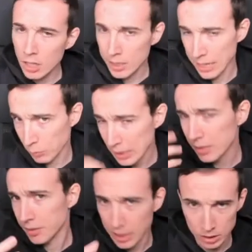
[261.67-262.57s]
And white
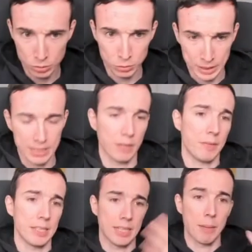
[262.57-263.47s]
is ready to
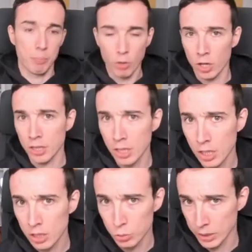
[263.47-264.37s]
sacrifice a pawn
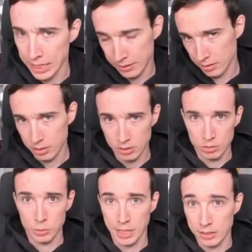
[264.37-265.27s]
to get
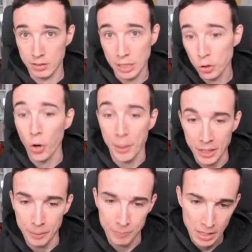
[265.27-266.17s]
to get that going.
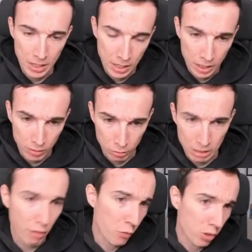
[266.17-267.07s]
So
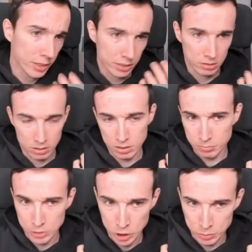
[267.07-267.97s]
now, of course, uh,
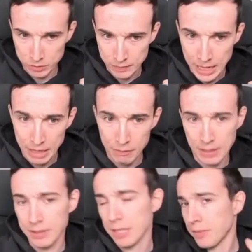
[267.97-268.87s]
bishop g5
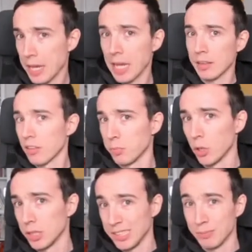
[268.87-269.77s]
and then taking this
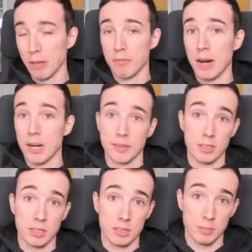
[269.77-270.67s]
pawn is by far
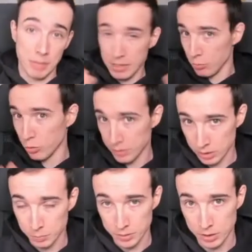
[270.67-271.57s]
the, the main move in
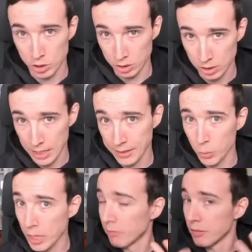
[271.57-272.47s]
the position and the
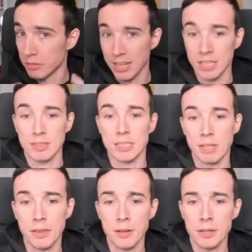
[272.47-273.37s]
one we will analyze
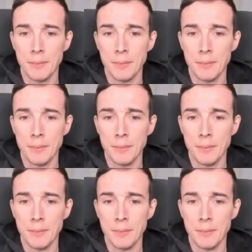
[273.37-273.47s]
later.